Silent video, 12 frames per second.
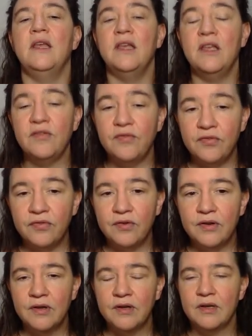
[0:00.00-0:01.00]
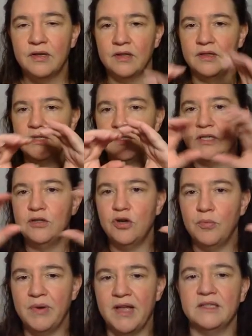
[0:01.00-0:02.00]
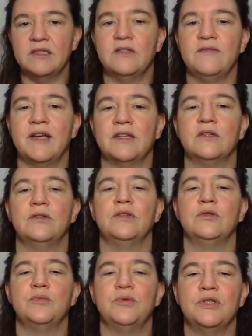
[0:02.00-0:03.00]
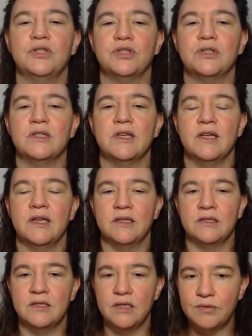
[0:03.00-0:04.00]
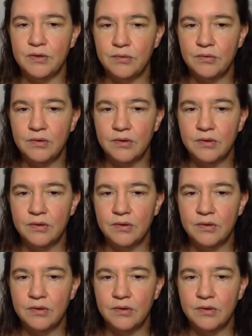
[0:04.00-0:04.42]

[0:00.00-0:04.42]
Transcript: If the syndrome plus this vector on those positions is zero,